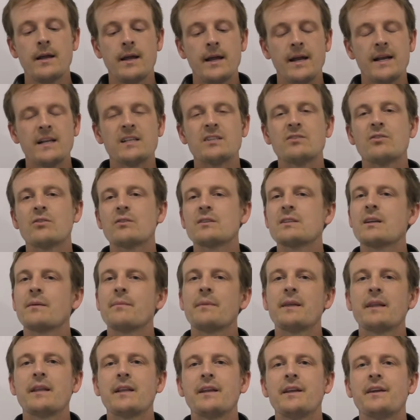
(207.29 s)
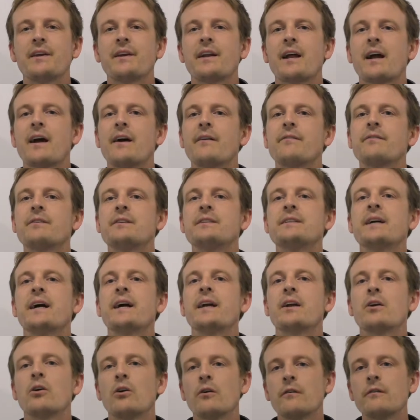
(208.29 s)
it's not something that you're going to have to
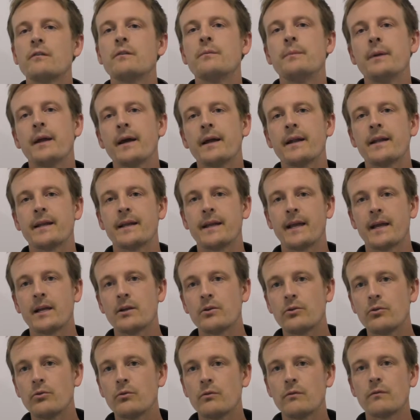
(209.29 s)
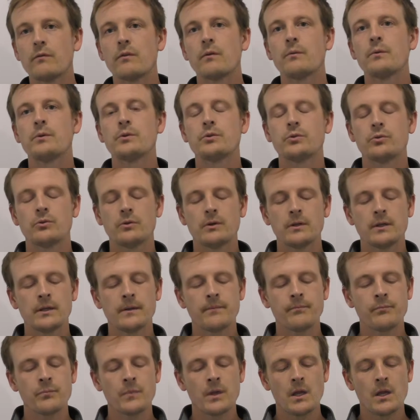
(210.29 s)
take off to be able to get to and from the toilet.